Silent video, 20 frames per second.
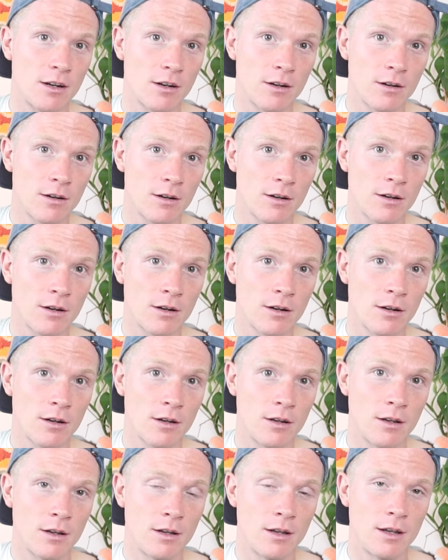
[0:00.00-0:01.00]

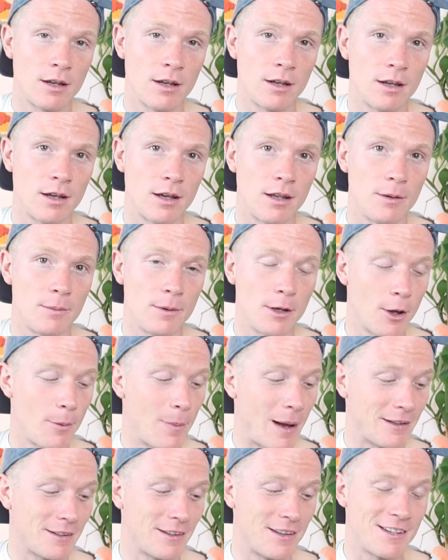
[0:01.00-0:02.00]
And then we go
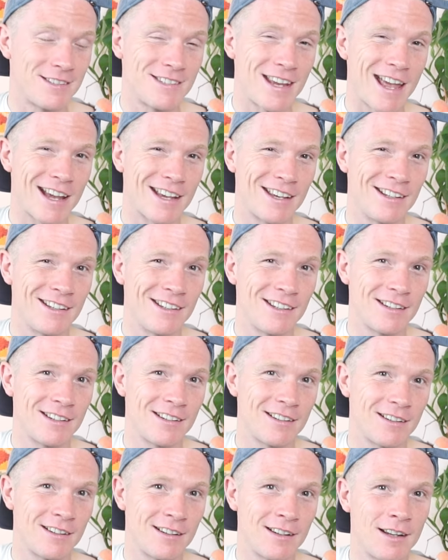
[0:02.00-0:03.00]
back to the 2nd,
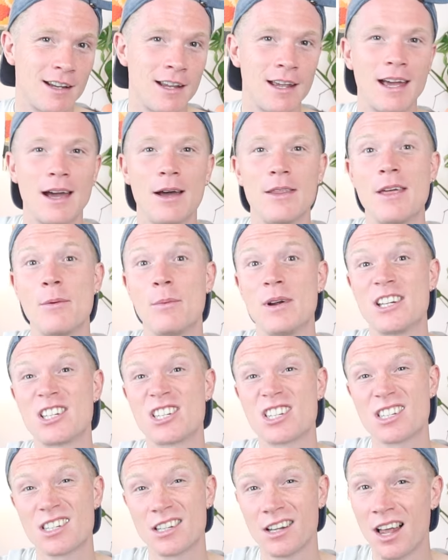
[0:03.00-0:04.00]
and then we
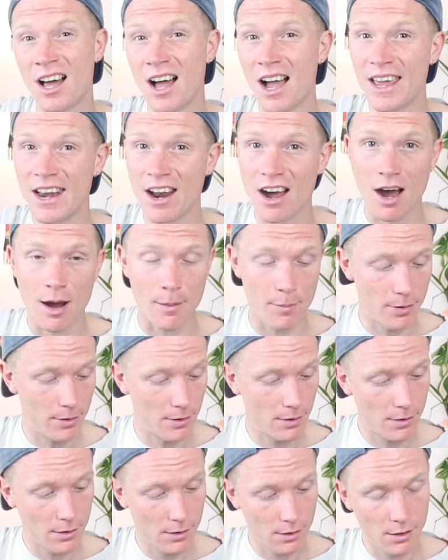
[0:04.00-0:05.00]
slide up
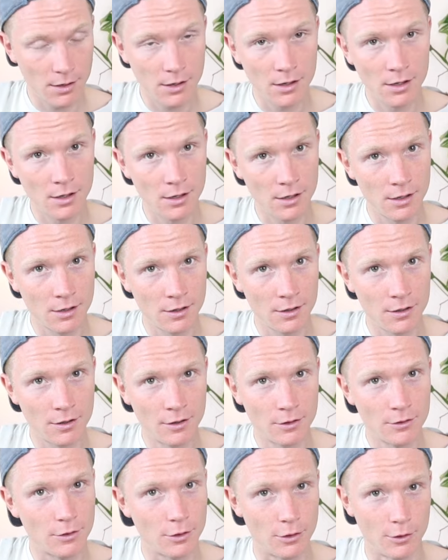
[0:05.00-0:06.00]

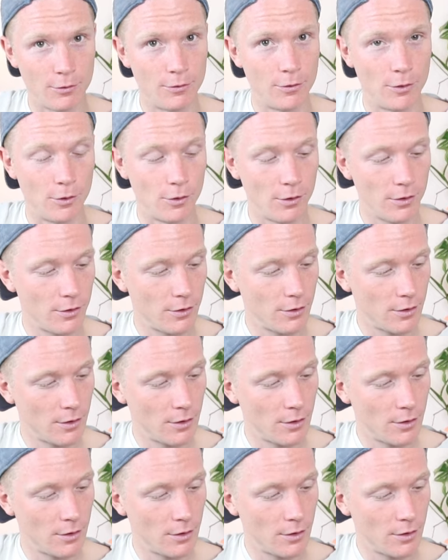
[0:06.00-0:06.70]
to the 4th.